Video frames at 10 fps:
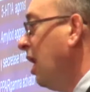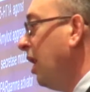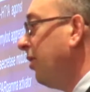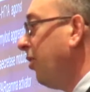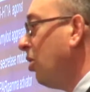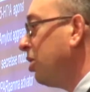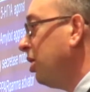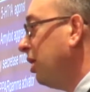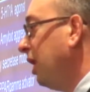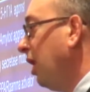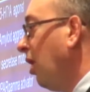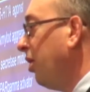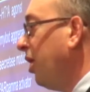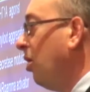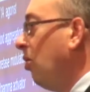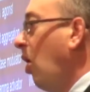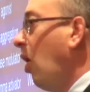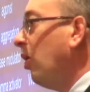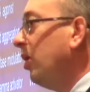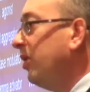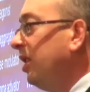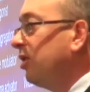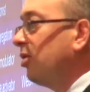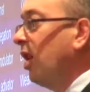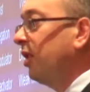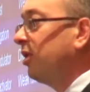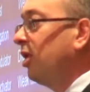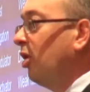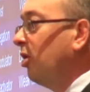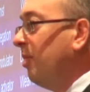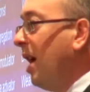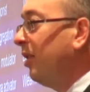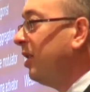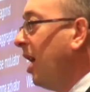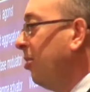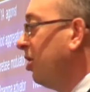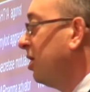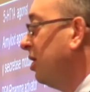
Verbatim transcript: unfortunately, although all of these drugs cured Alzheimer's